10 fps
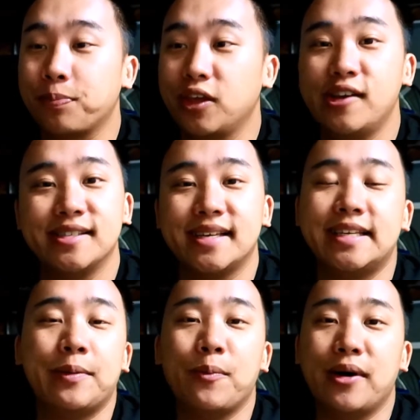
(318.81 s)
You use that
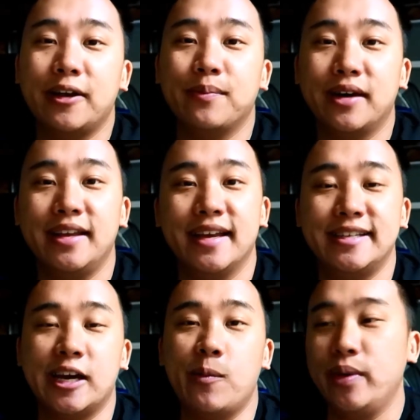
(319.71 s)
same amount of money and
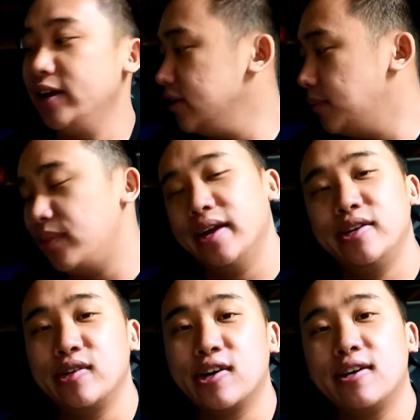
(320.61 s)
down pay on a brand
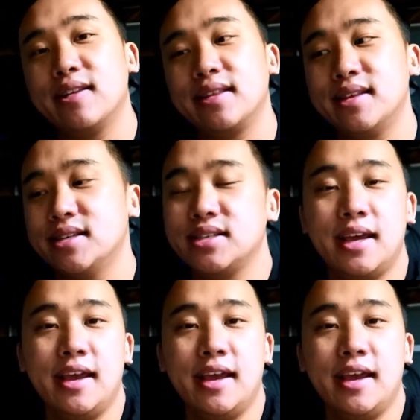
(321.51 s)
new car like this,